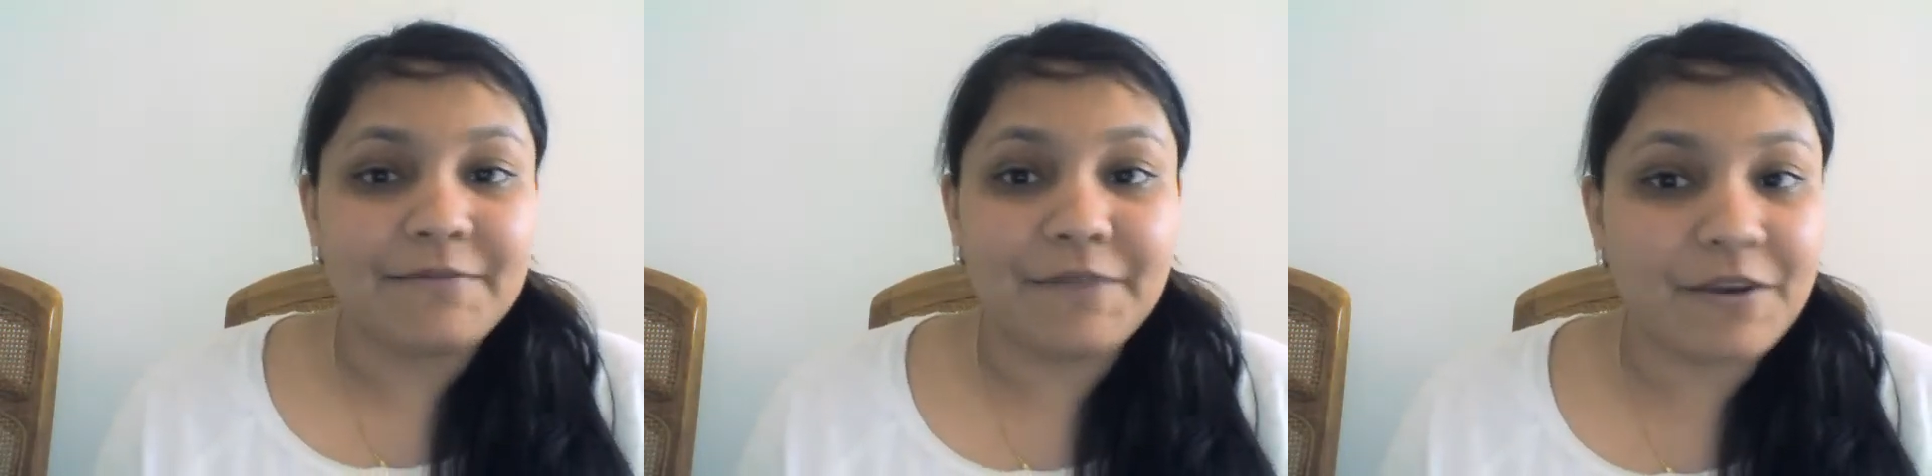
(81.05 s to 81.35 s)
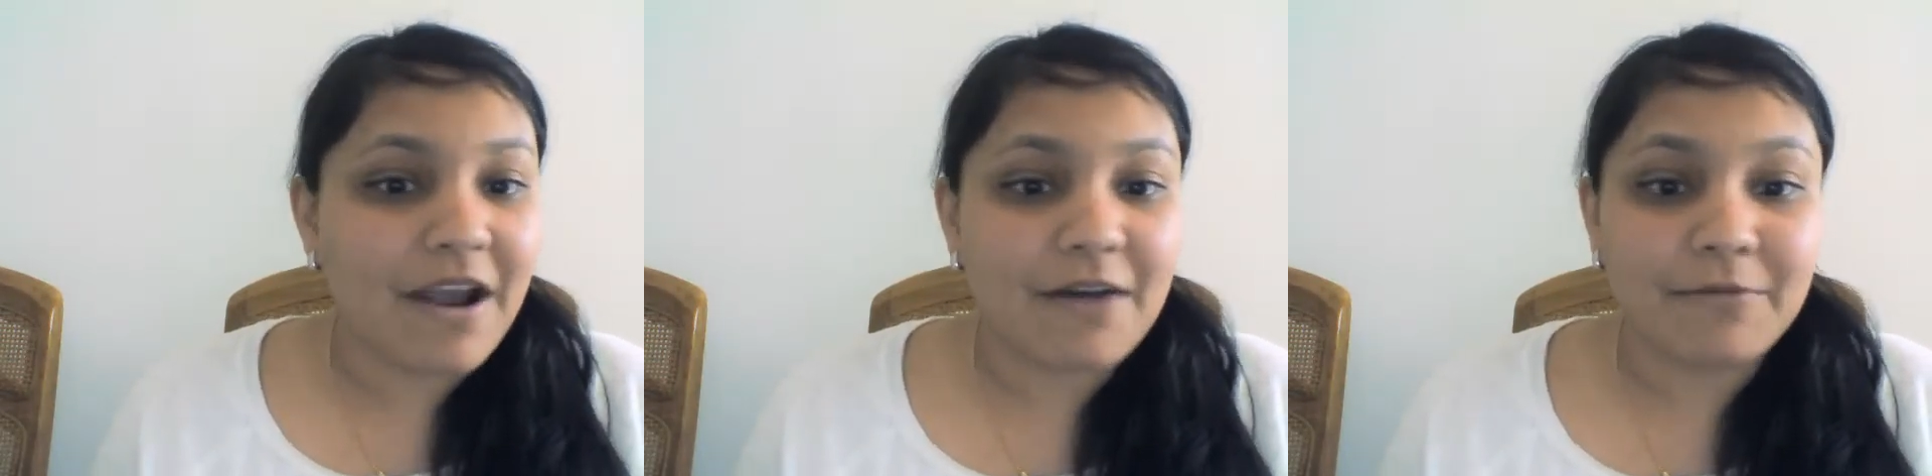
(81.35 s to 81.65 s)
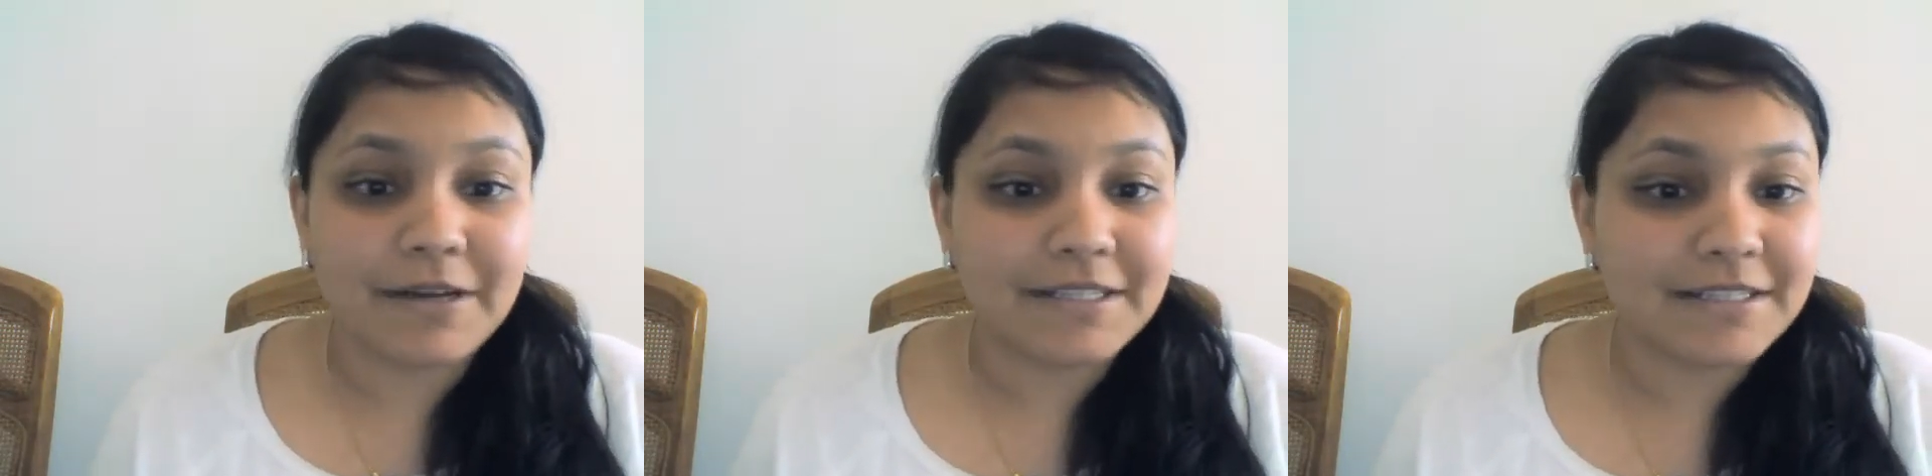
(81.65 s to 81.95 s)
figure
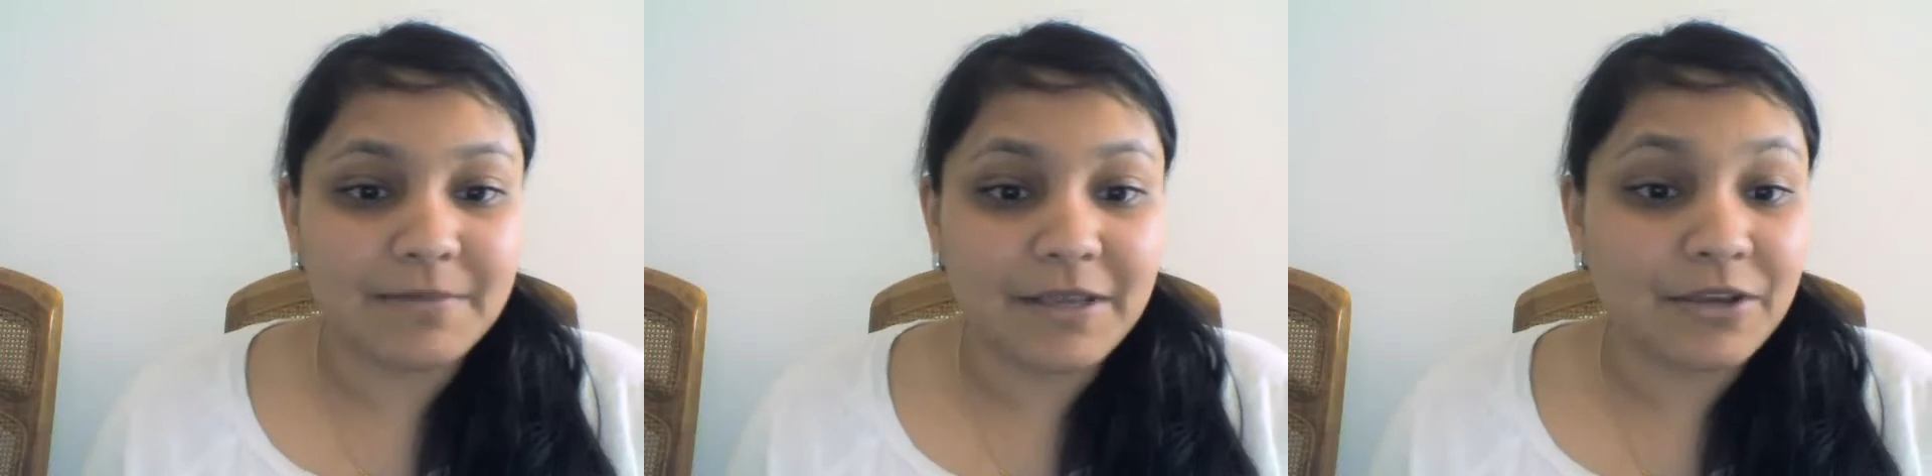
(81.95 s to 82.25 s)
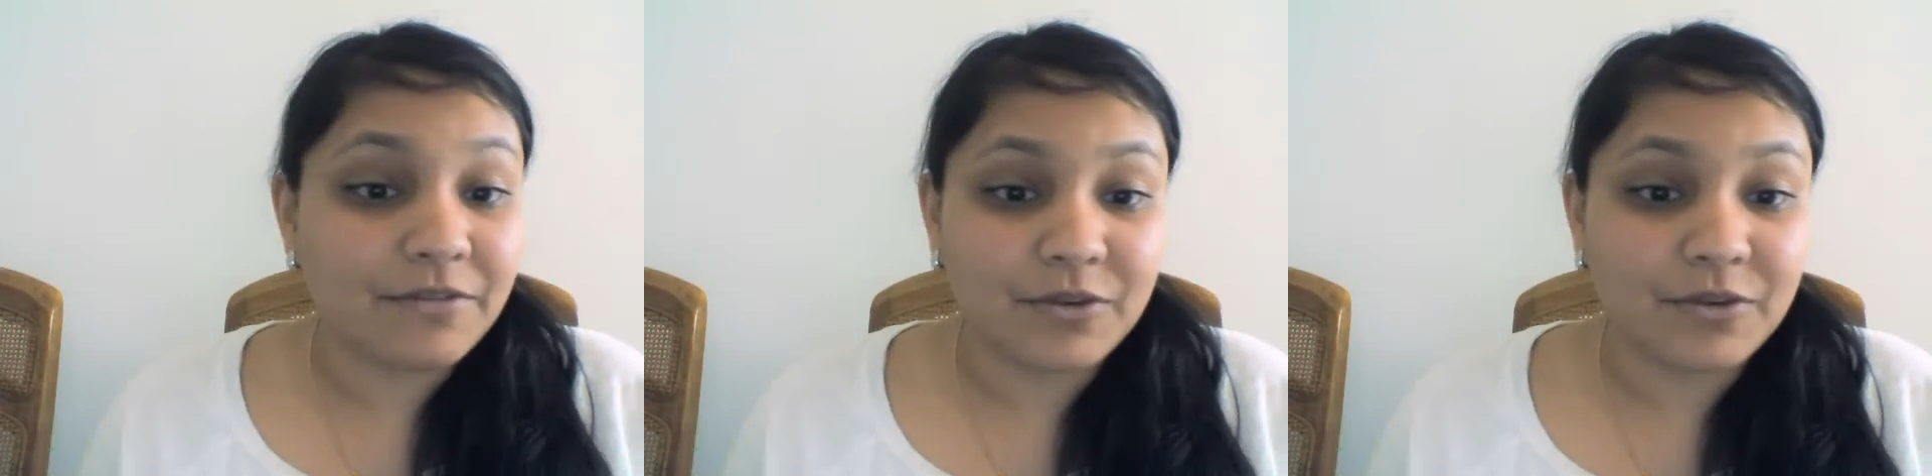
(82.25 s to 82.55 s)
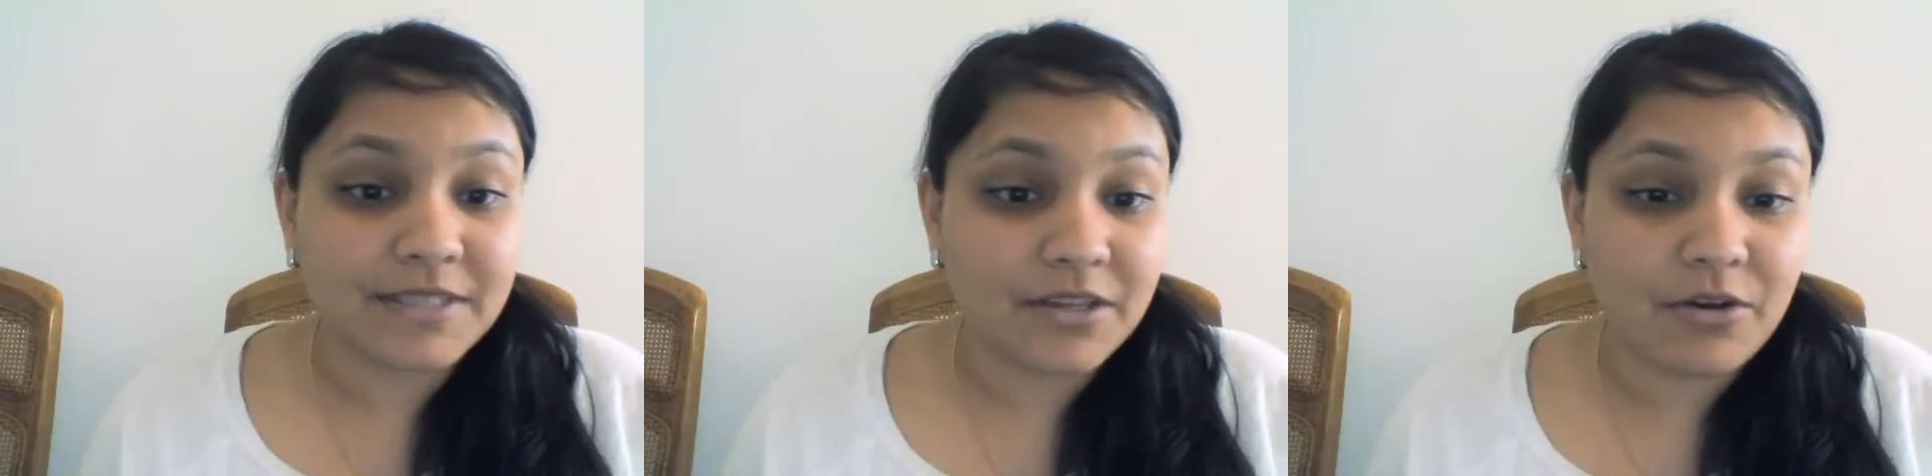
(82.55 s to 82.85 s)
out whether it's going to be good for
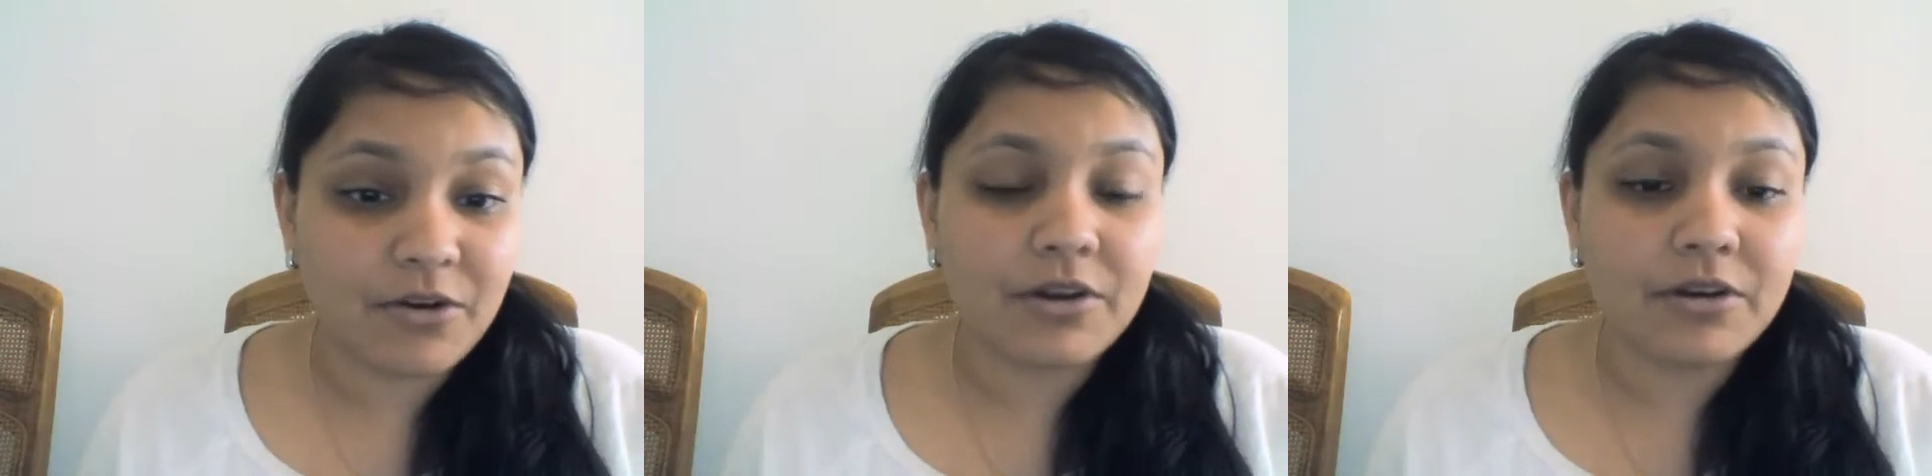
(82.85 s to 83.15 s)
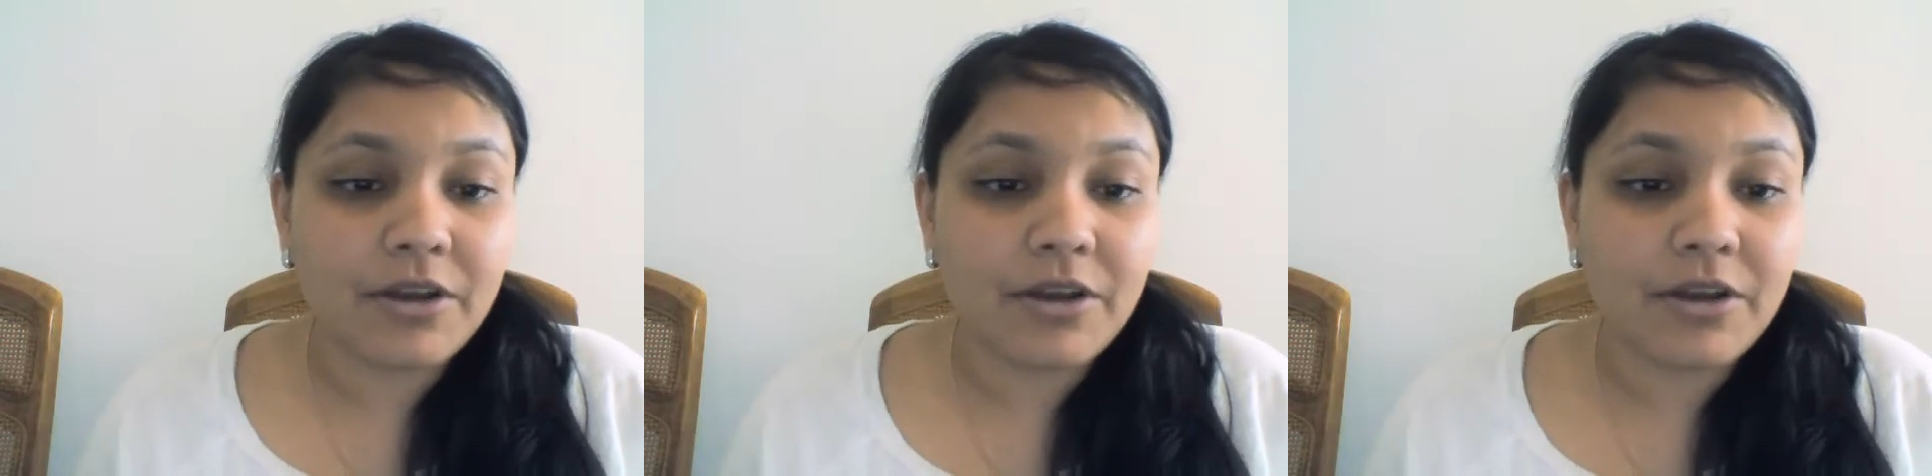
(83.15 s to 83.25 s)
your skin or not.